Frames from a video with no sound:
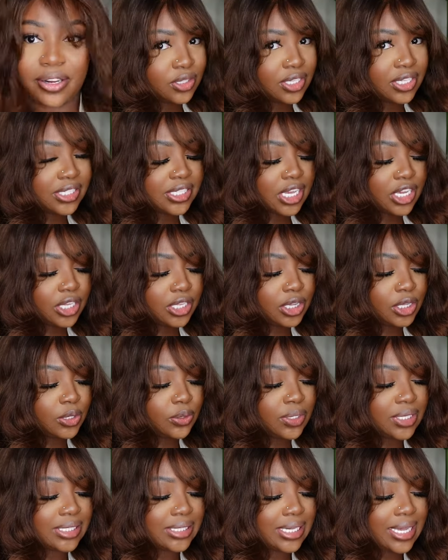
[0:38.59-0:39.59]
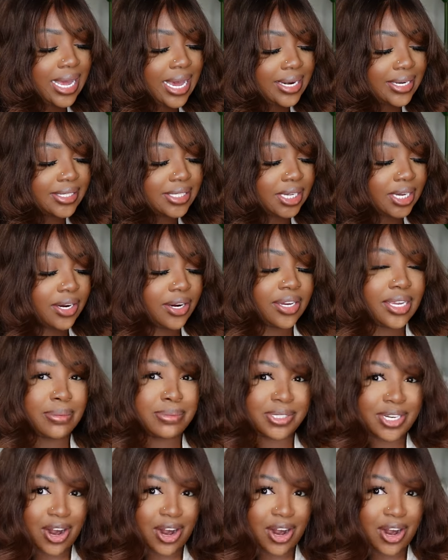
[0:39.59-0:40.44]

So this glueless goddess here comes